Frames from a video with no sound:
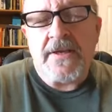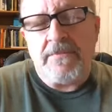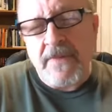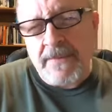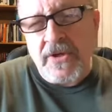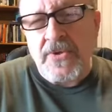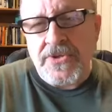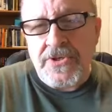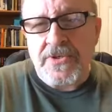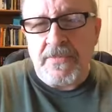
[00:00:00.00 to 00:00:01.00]
He may be
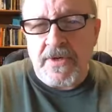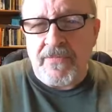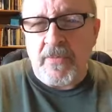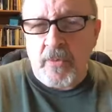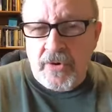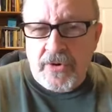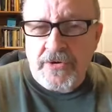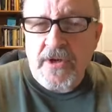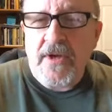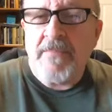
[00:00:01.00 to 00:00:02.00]
using some different
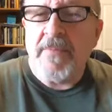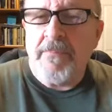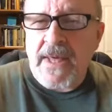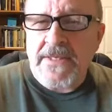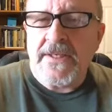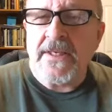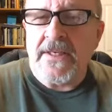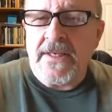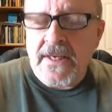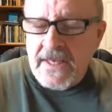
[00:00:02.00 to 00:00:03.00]
words, but
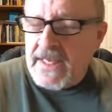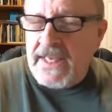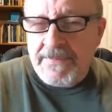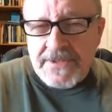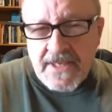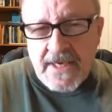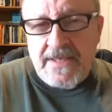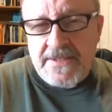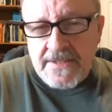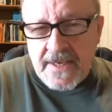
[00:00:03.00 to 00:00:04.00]
basically he keeps saying
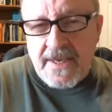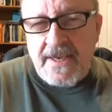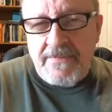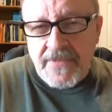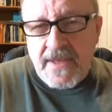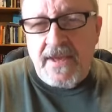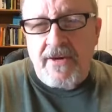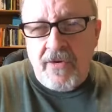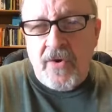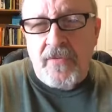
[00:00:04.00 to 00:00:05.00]
the same thing
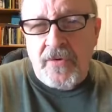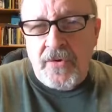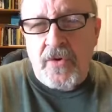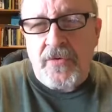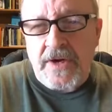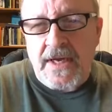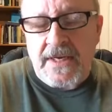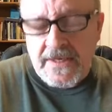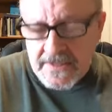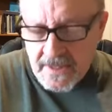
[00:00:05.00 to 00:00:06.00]
over and over again
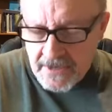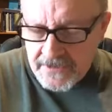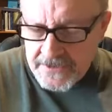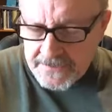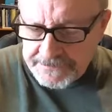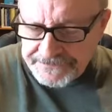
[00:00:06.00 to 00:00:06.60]
in his letters.